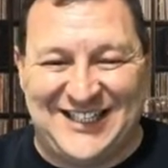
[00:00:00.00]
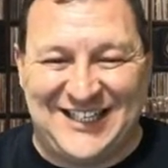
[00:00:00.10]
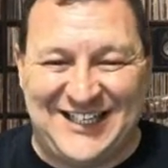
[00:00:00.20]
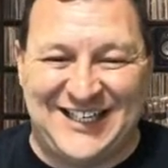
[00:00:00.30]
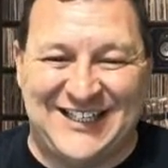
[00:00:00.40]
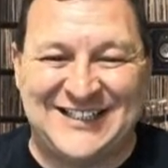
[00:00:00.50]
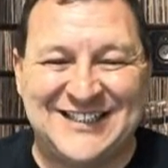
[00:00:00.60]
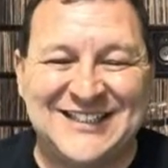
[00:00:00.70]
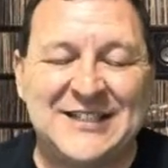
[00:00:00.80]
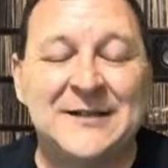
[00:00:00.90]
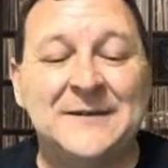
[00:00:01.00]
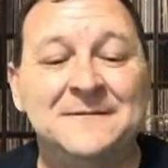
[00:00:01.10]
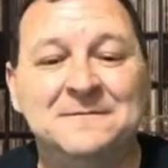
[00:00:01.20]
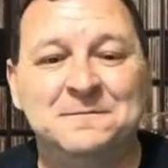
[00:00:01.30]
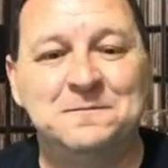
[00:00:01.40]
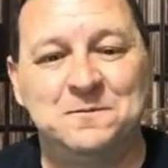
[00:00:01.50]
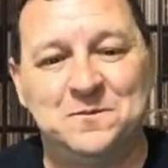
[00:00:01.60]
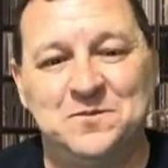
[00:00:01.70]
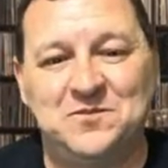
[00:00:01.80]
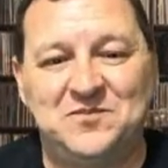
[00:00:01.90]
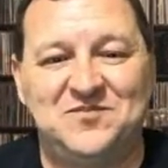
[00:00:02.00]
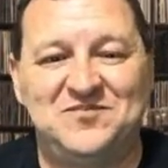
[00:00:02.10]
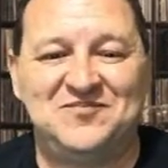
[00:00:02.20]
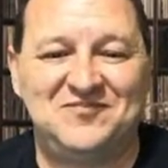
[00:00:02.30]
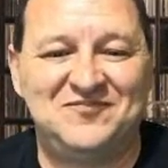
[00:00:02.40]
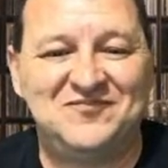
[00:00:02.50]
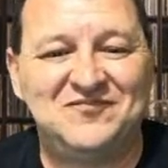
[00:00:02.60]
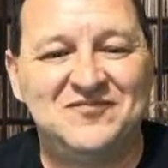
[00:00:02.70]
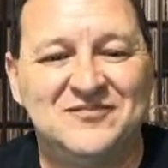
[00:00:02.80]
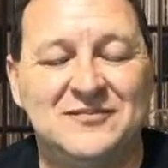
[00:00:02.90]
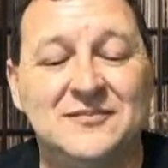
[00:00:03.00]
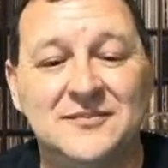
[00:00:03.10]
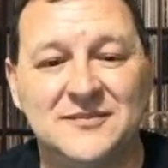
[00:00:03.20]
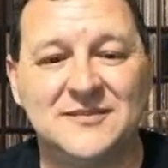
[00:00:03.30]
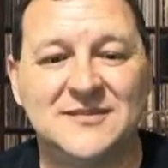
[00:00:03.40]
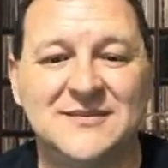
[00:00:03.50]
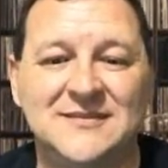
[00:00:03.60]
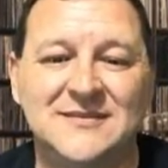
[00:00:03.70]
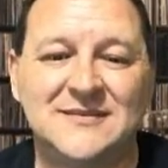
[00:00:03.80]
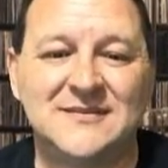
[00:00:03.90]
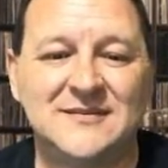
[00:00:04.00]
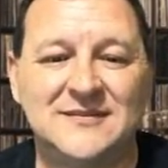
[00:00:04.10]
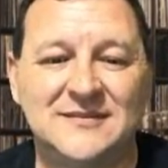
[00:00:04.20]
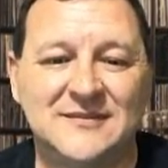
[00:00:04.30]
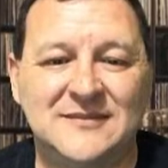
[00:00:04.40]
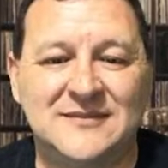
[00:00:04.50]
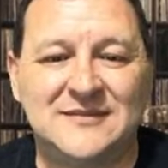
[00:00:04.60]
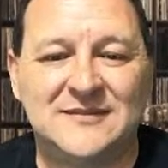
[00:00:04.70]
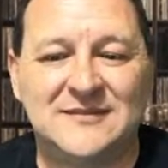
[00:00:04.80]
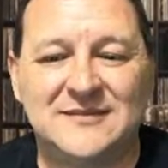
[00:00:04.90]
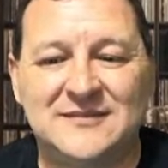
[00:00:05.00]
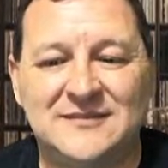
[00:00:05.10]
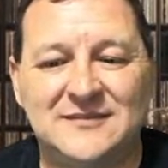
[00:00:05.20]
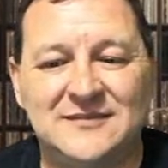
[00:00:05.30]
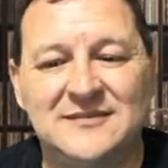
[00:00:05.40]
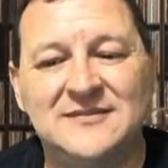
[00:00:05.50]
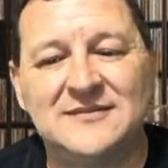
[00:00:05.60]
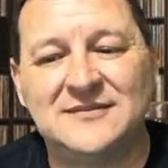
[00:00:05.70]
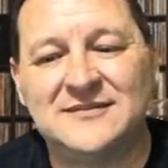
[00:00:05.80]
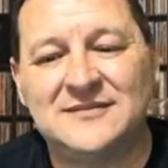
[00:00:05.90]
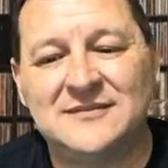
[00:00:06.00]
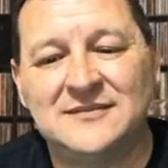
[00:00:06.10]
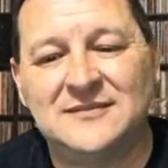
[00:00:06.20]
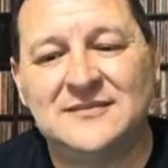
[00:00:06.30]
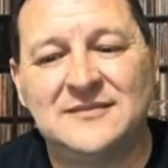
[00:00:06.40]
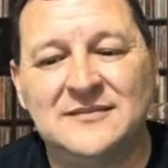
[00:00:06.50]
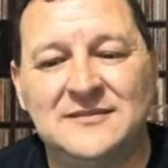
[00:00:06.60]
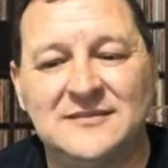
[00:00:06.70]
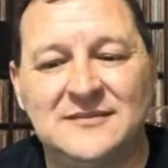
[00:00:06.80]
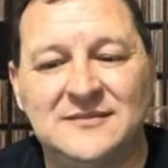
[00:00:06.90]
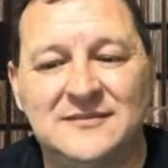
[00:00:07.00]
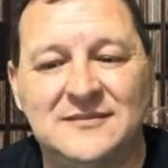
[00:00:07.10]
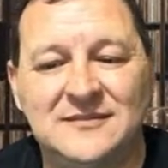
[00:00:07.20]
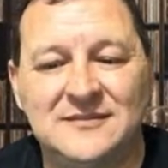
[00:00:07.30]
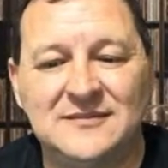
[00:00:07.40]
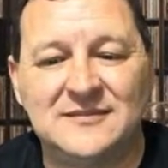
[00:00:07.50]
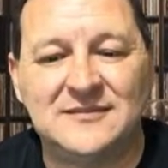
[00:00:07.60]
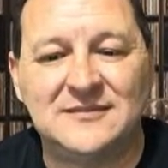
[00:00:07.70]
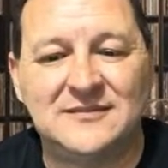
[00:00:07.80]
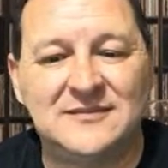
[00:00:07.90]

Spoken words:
No words are spoken by the person on screen.